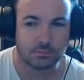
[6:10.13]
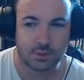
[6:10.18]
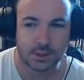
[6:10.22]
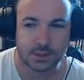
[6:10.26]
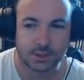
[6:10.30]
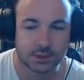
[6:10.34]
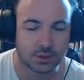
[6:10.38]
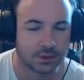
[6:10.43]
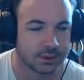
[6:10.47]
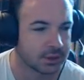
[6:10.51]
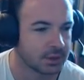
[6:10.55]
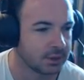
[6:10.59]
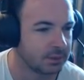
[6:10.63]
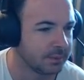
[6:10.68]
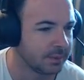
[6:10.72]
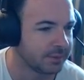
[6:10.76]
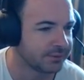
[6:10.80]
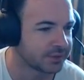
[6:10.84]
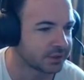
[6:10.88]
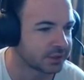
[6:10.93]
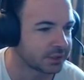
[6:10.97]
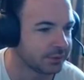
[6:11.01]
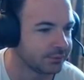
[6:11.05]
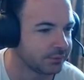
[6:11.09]
Sorry, I got a little
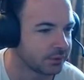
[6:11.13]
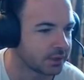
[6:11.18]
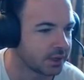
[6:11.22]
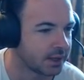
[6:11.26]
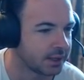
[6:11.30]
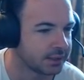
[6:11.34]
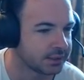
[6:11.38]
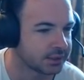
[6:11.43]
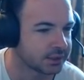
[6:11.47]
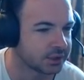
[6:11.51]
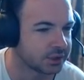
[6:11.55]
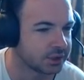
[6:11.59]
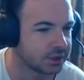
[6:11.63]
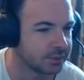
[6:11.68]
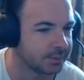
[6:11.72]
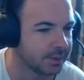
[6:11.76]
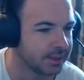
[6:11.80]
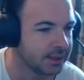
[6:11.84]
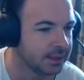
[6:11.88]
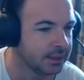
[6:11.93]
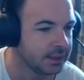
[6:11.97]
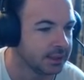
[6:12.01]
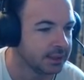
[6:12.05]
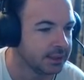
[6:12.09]
bit of a sniffle, guys. Excuse
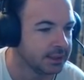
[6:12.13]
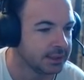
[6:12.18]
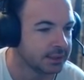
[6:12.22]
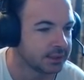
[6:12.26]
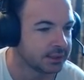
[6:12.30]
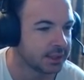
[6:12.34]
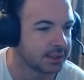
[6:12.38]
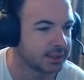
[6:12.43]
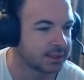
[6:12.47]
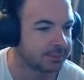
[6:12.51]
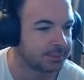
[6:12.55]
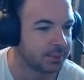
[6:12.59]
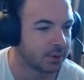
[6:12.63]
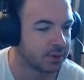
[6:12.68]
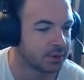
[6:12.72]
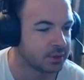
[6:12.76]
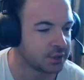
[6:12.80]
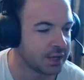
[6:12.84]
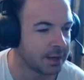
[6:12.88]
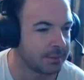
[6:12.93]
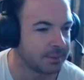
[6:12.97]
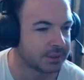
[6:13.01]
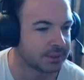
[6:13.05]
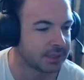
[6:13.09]
me. There's the prone
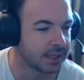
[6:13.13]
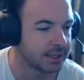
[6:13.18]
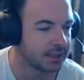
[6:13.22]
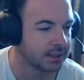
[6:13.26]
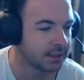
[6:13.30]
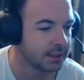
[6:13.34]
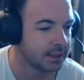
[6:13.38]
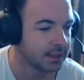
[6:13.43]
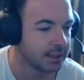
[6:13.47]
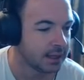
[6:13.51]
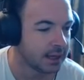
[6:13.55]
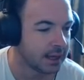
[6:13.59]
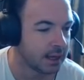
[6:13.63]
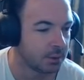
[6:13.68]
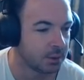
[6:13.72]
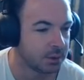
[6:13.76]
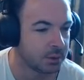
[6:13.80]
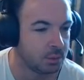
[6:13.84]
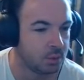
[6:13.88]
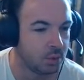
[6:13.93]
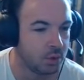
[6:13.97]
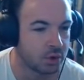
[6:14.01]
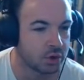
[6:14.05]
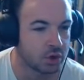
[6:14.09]
Jambazan with
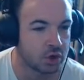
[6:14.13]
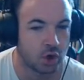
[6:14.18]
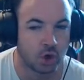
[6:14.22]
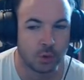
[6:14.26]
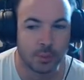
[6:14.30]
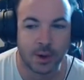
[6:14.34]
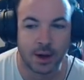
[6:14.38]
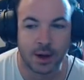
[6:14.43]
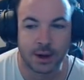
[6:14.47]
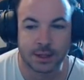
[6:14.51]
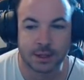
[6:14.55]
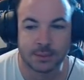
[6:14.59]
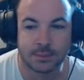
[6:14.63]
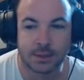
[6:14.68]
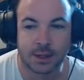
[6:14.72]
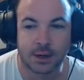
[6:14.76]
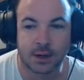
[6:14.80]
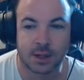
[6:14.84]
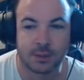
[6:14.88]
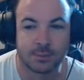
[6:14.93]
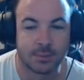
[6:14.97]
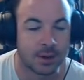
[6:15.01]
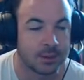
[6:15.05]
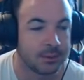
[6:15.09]
the war core behind him down
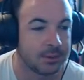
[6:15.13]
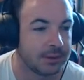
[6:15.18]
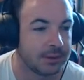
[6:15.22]
on the bottom